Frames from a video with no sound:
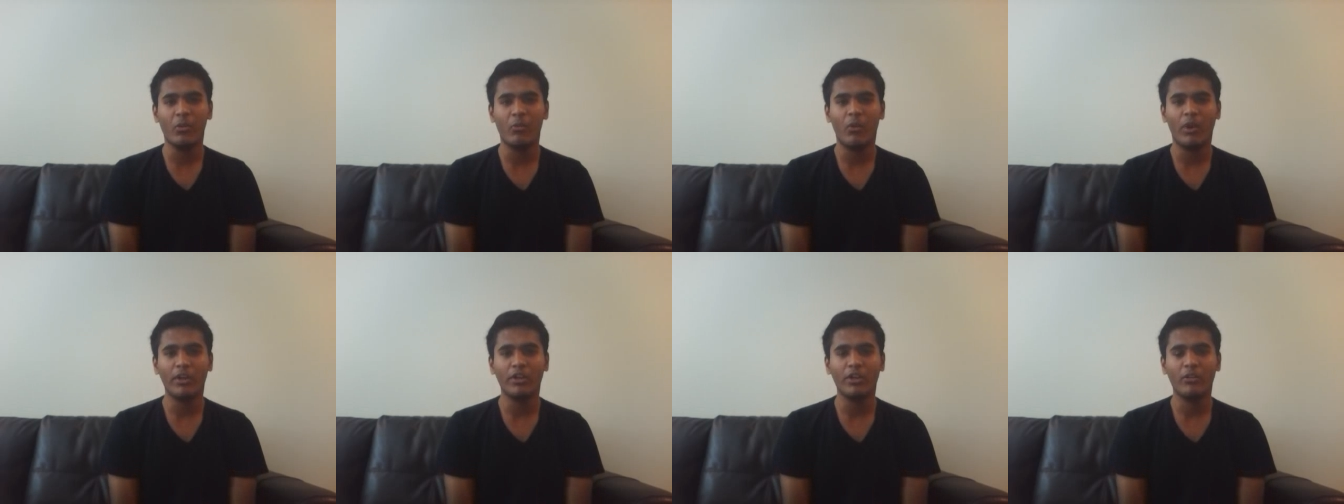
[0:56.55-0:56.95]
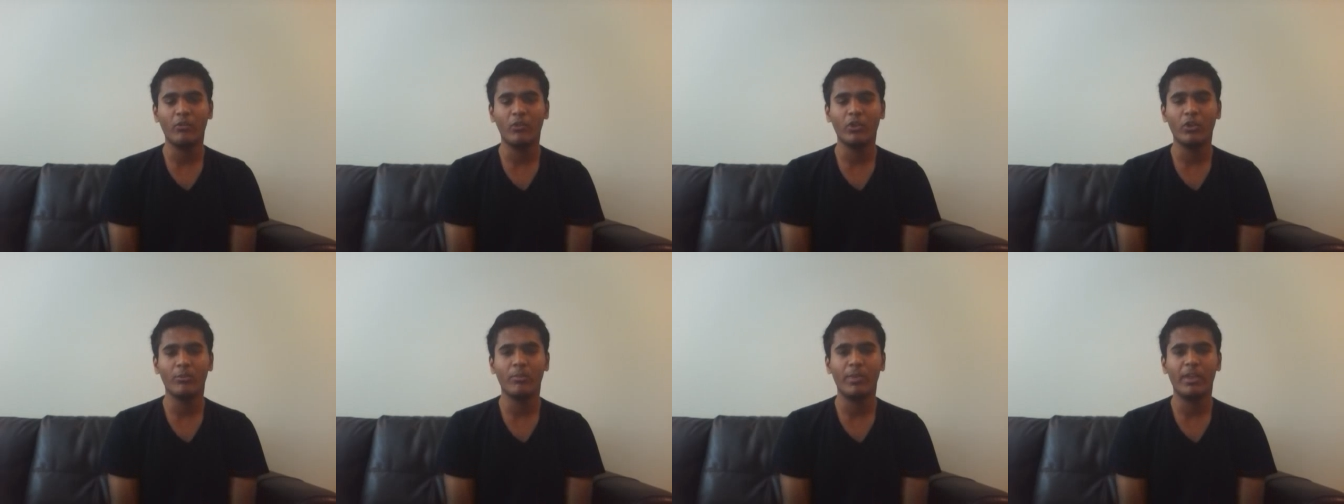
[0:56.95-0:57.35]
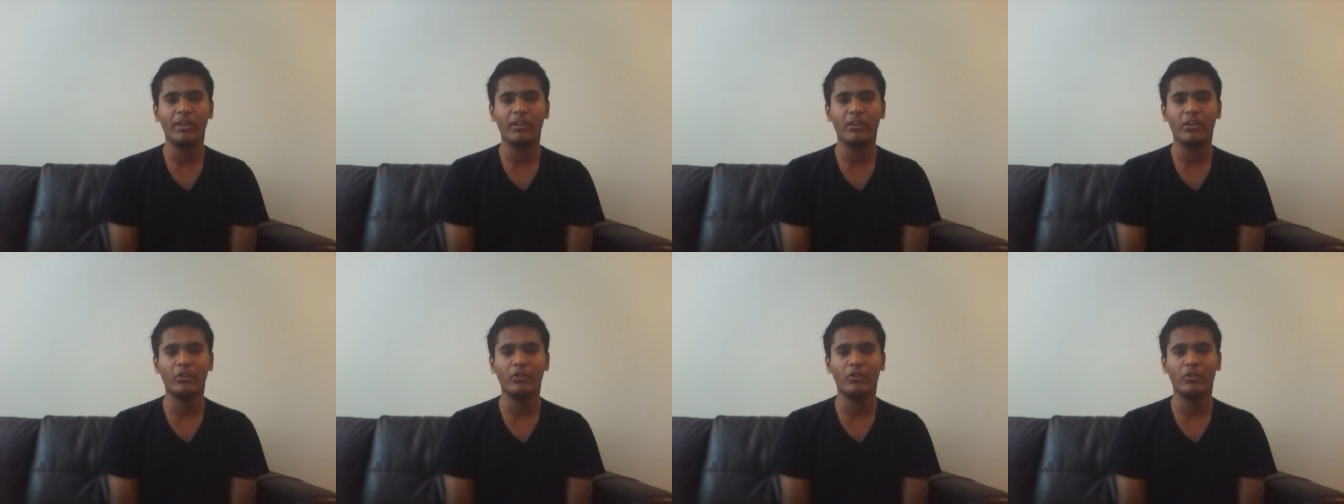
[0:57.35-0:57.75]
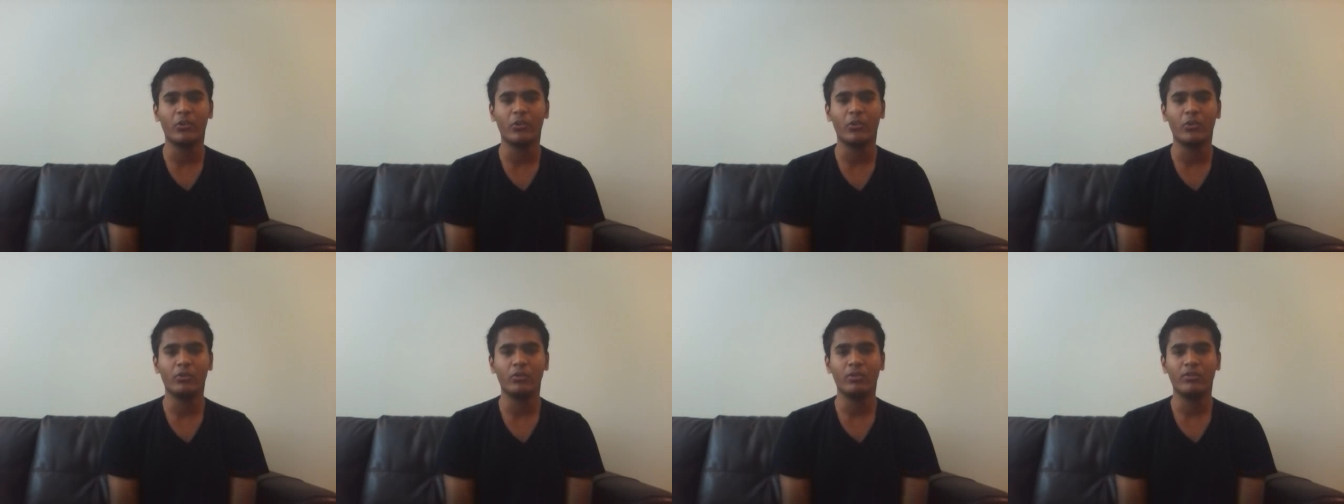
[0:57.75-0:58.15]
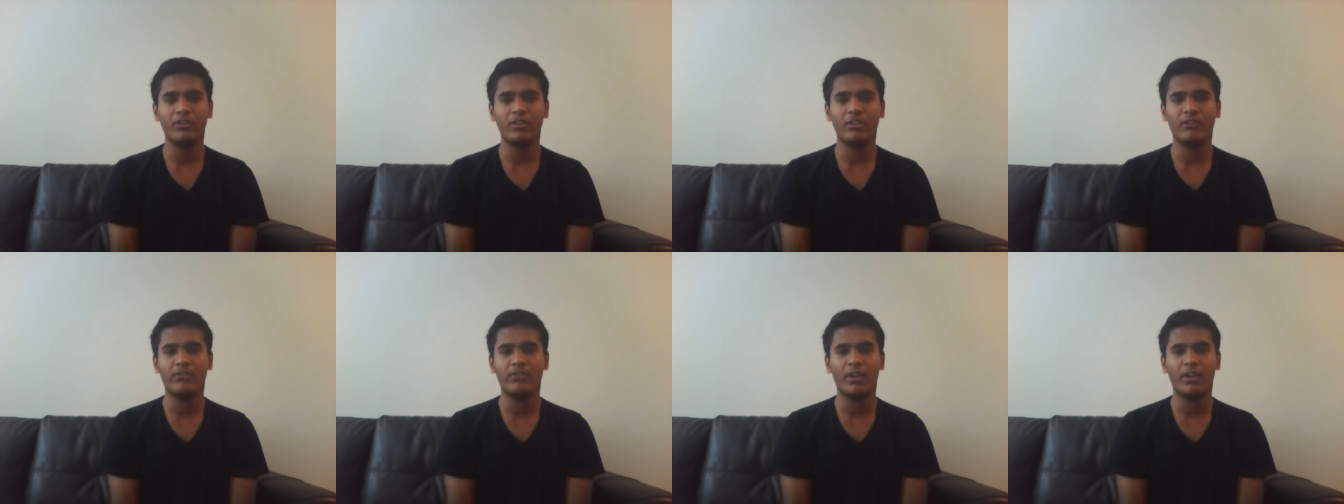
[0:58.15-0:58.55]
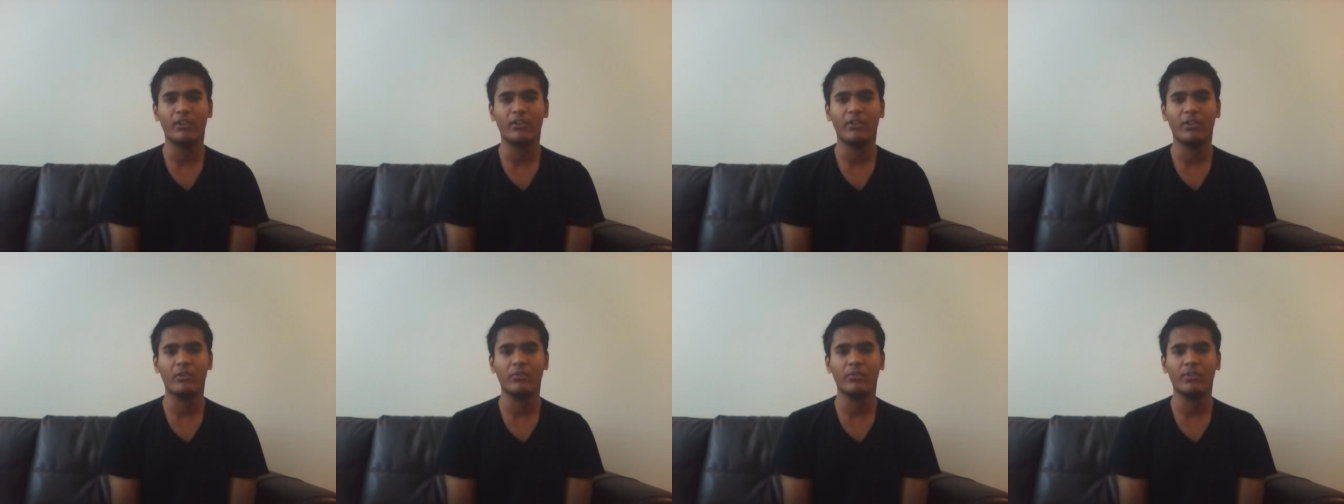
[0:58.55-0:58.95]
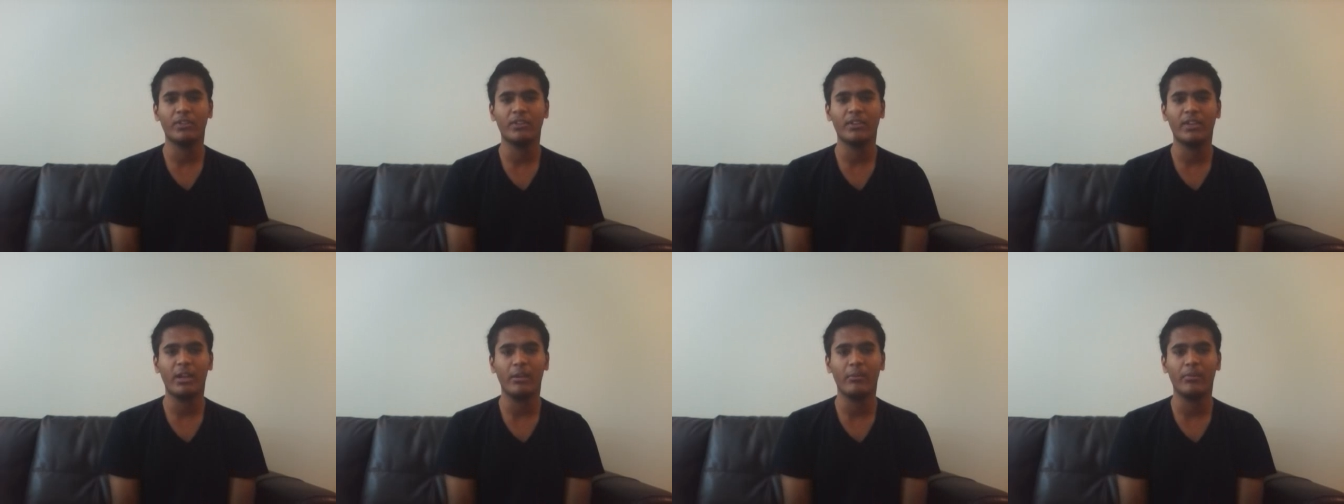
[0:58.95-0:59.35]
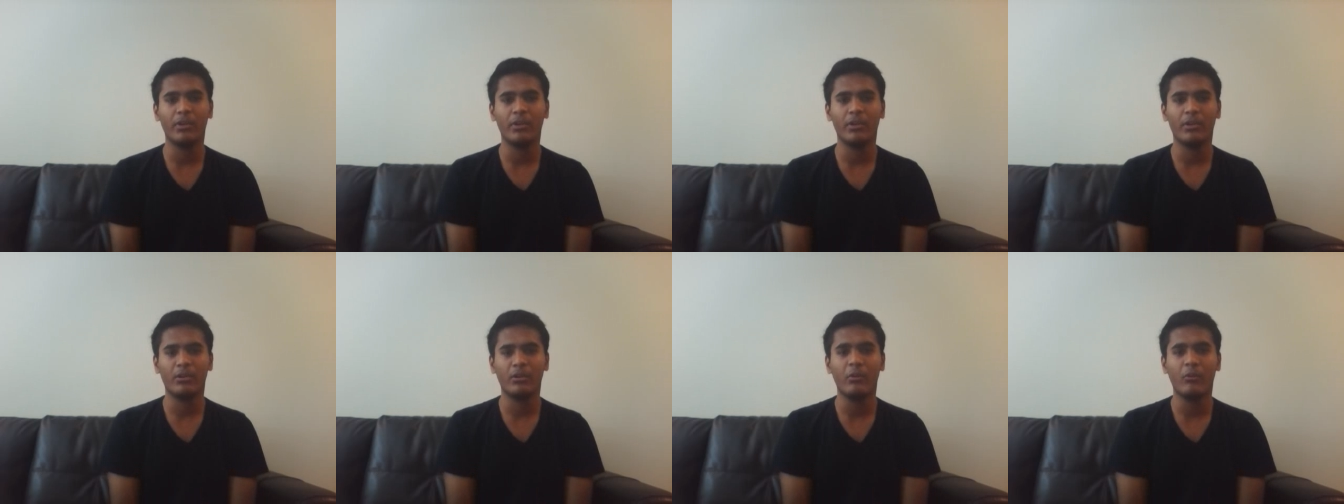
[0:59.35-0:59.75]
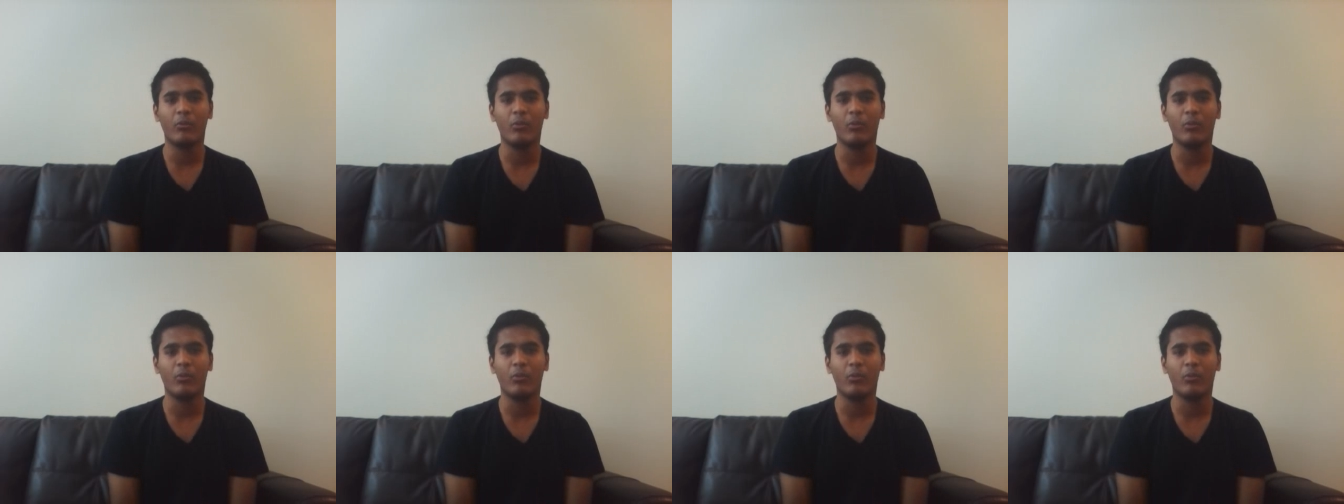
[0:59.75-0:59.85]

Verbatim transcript: why do you want to make a drone that flies around with a camera?